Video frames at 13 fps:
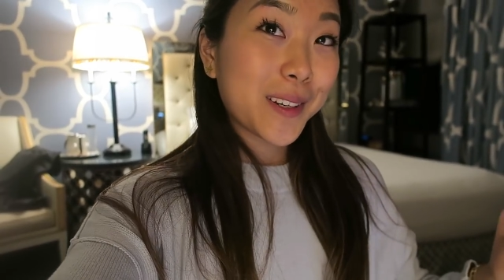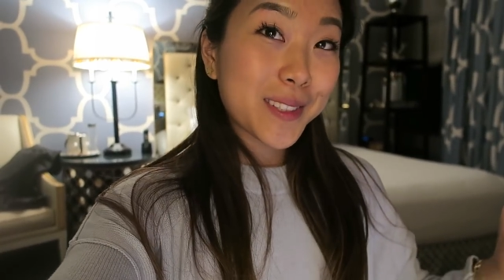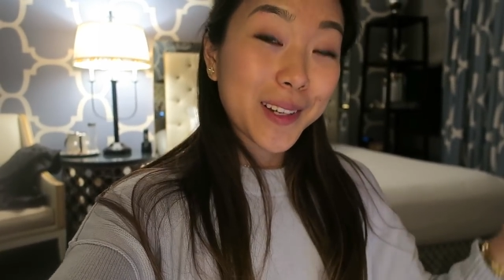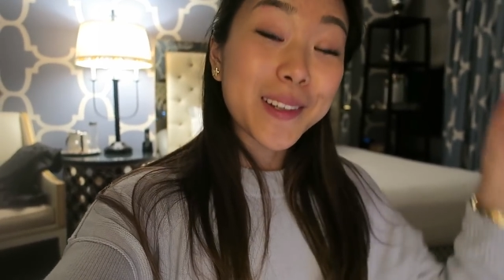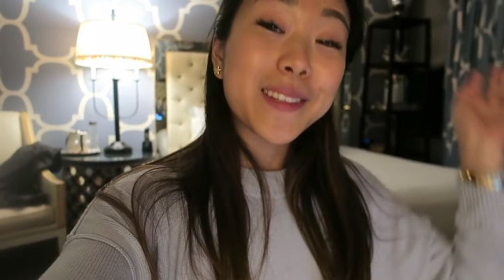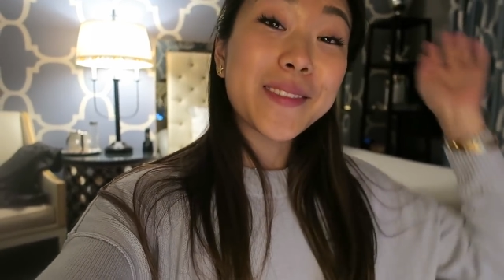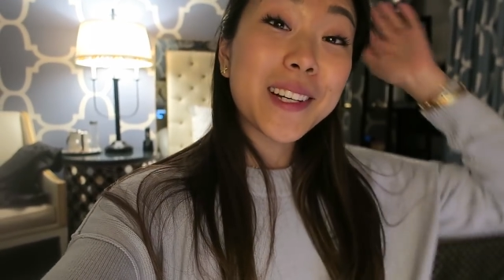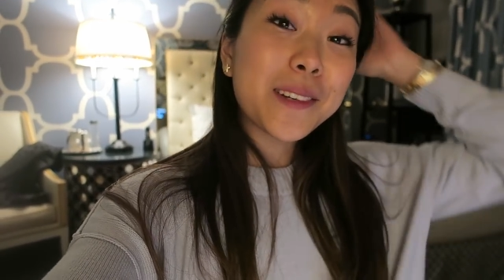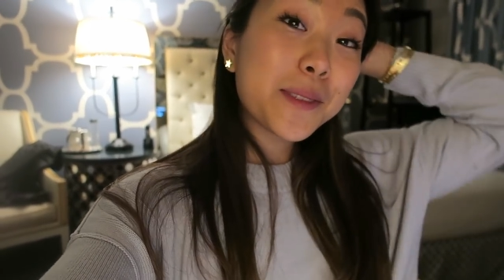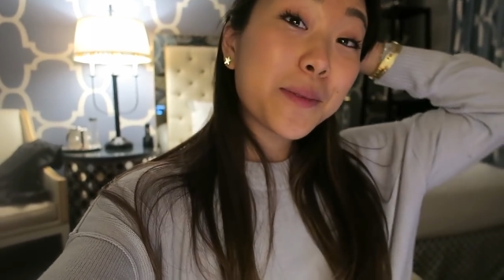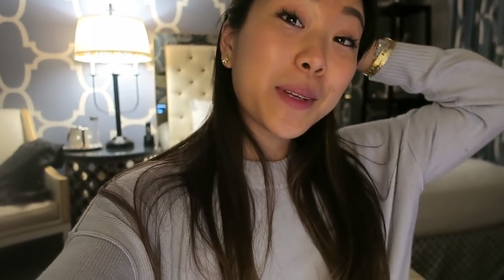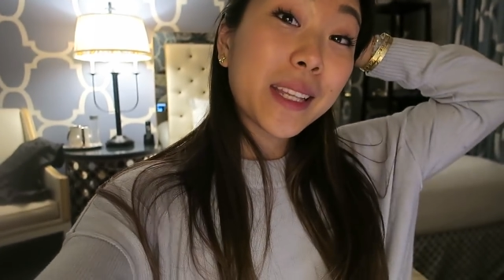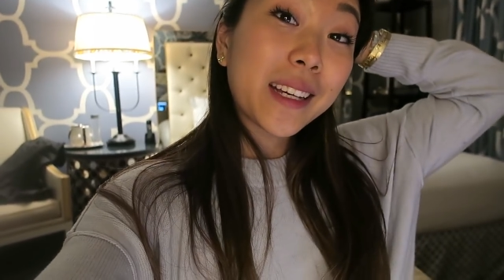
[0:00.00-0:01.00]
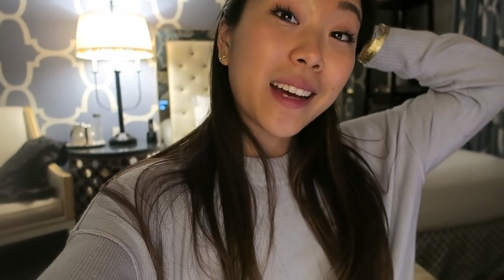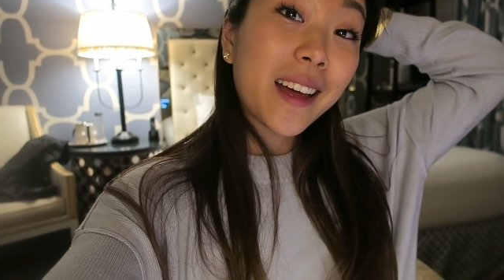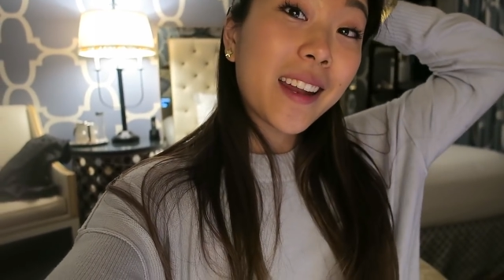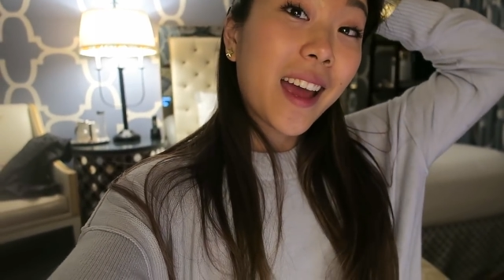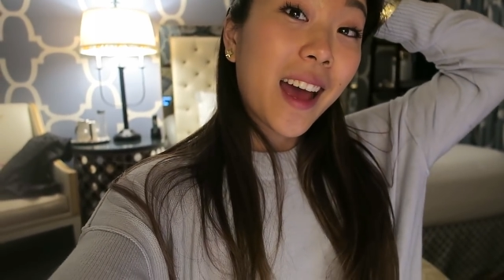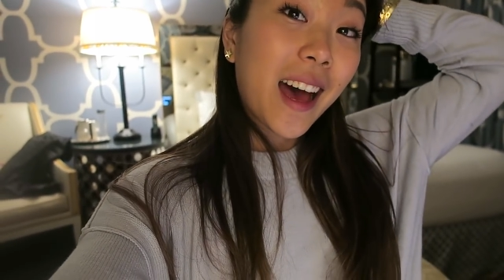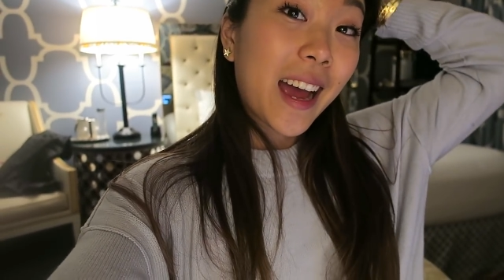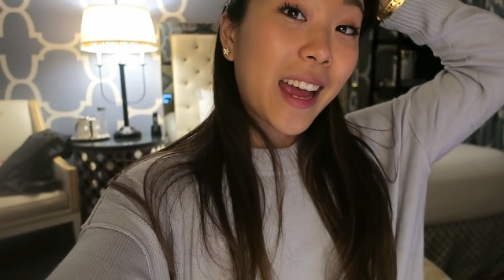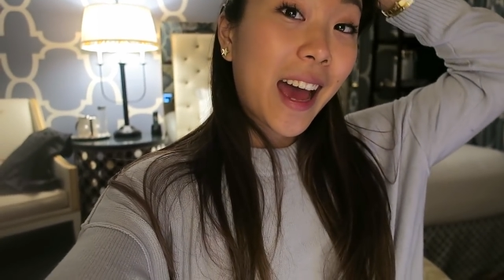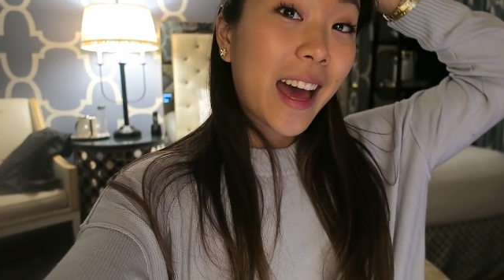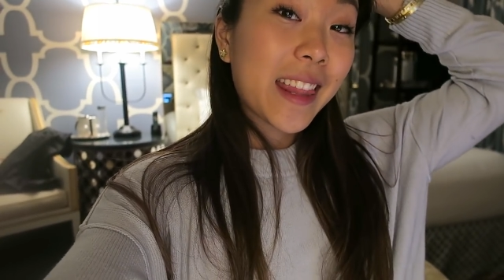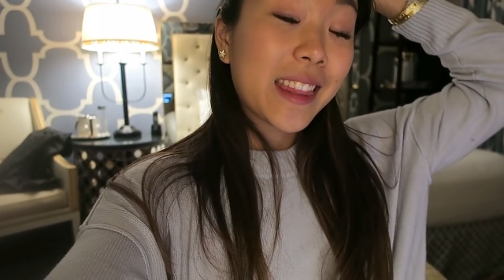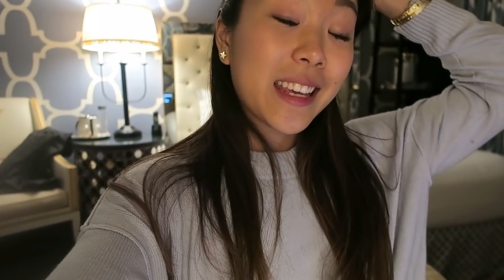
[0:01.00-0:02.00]
So dinner was really good. I
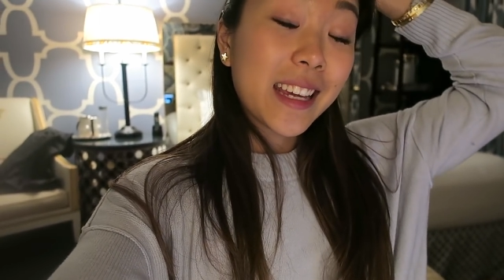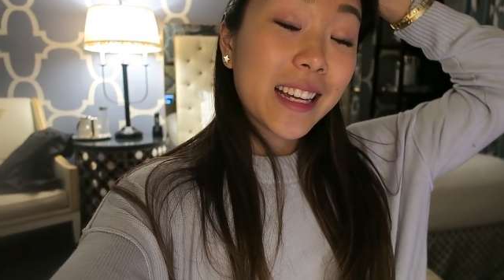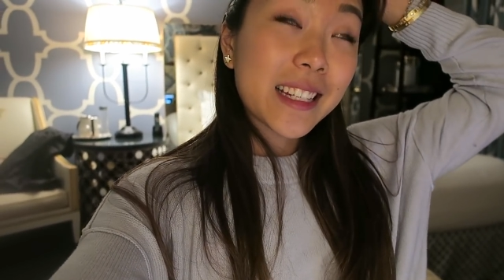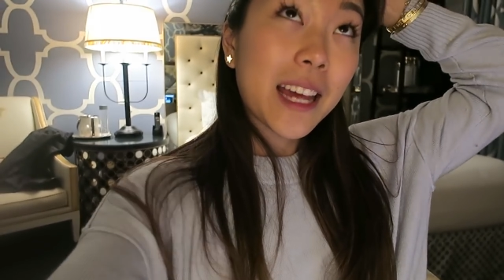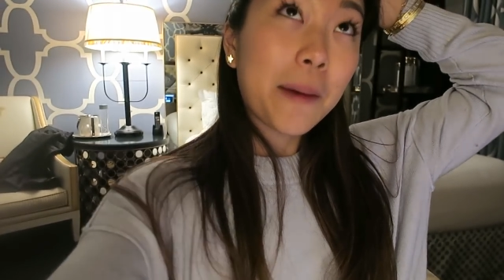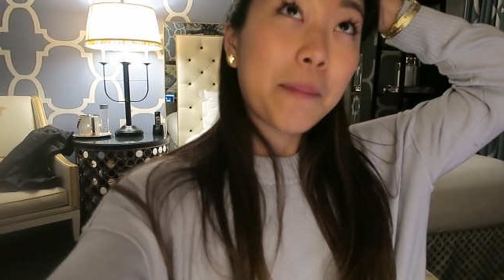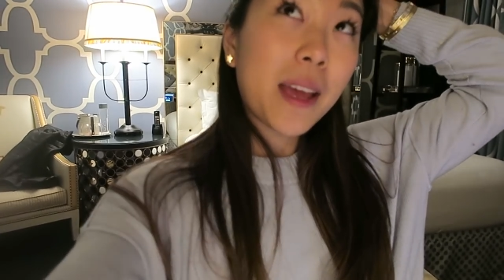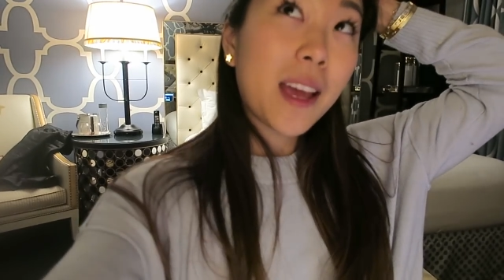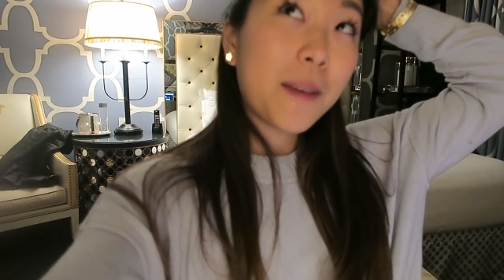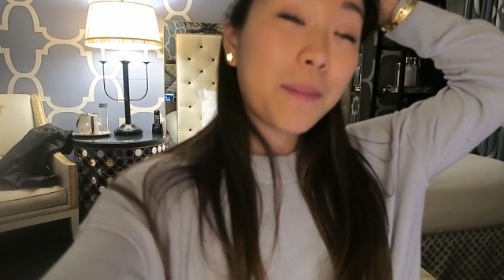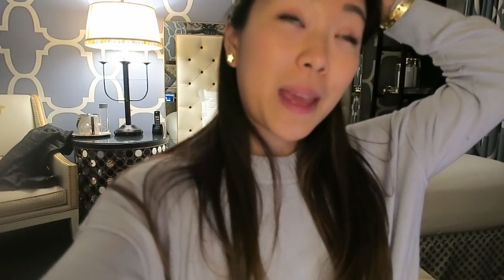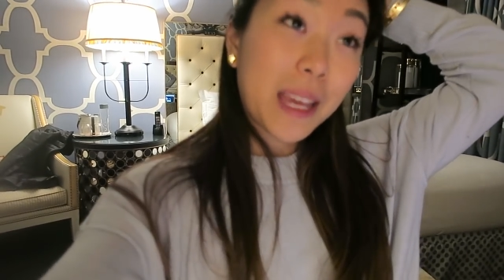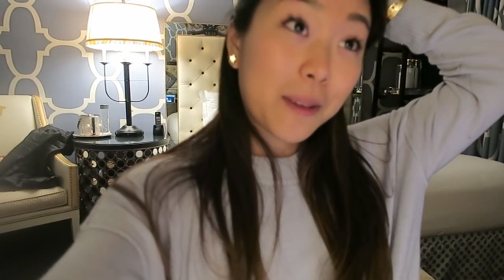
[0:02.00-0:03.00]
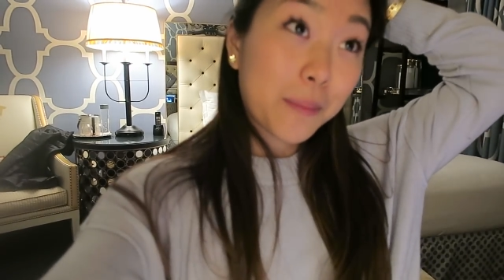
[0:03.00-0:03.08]
had the tempeh bacon